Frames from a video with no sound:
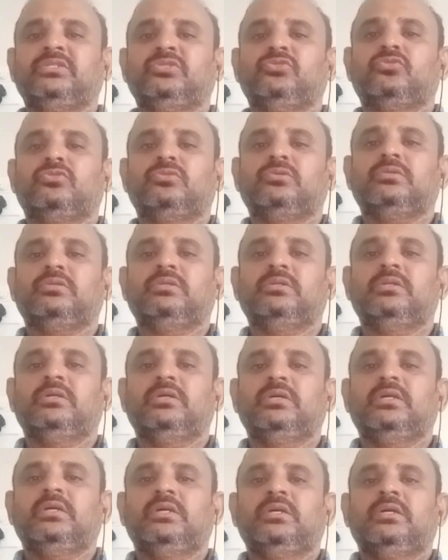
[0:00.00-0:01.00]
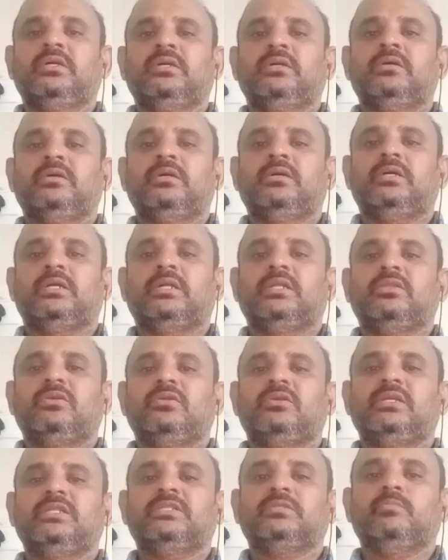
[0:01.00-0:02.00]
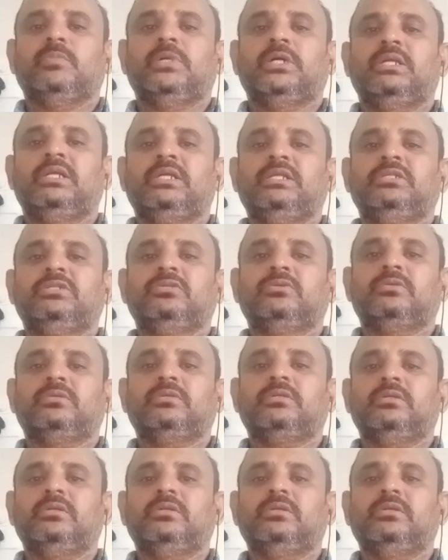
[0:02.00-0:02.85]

zone, another one is burning zone,